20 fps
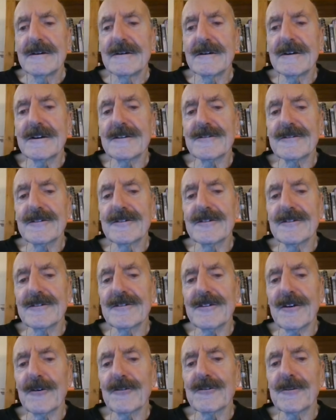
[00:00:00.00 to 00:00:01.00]
It's
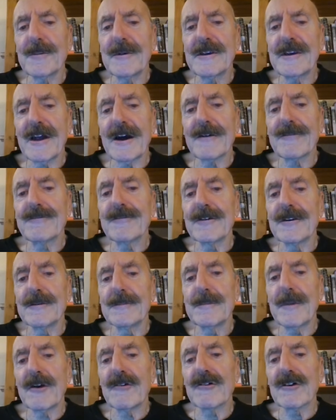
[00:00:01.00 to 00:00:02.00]
seldom enough in
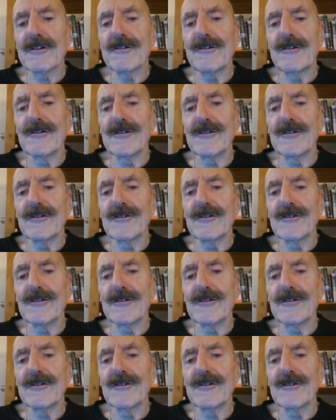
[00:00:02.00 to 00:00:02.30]
America